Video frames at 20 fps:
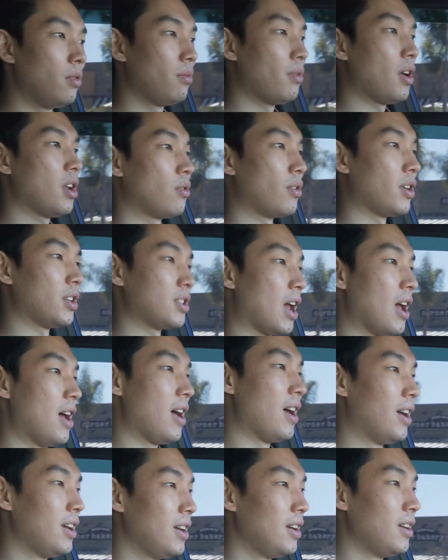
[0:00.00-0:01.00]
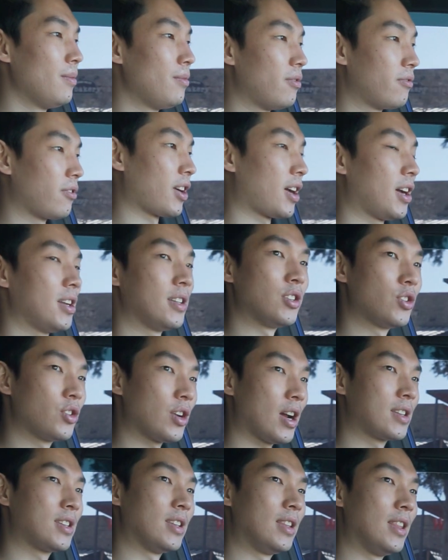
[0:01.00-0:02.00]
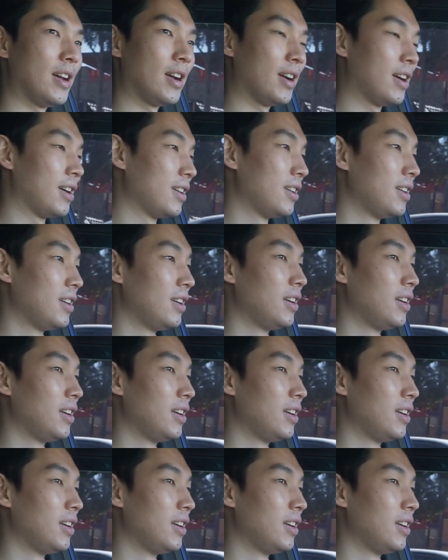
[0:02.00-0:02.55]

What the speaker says: Anyways, before I got distracted there.